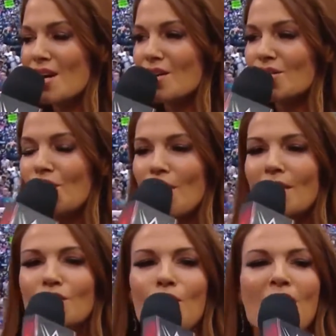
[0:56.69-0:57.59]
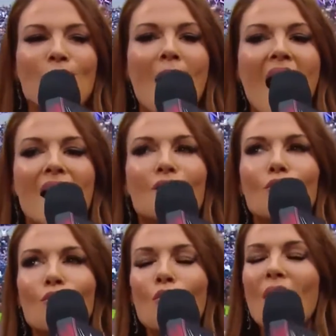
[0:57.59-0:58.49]
So it is with my
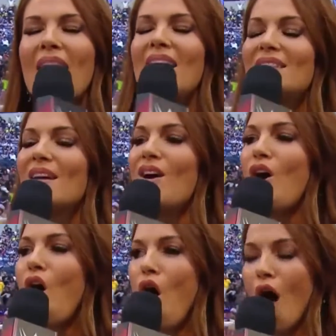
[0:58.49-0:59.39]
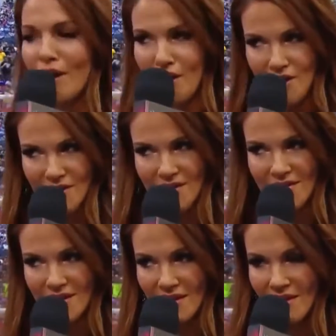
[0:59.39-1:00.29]
great honor
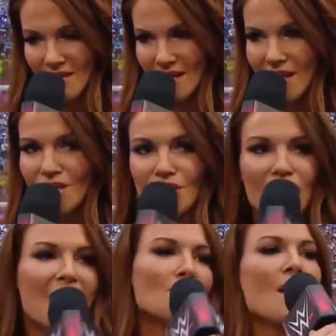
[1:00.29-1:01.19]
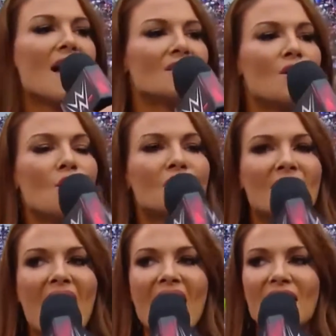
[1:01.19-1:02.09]
to let you guys know
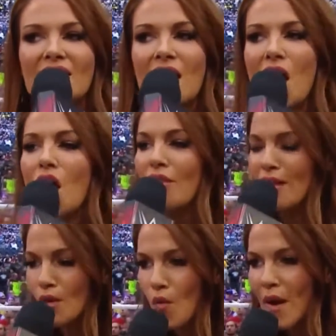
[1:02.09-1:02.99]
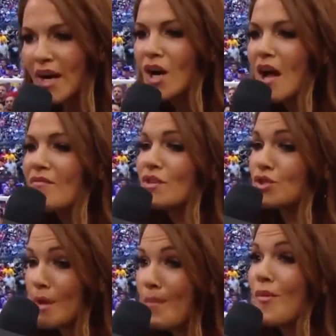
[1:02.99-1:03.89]
tonight the winner of the triple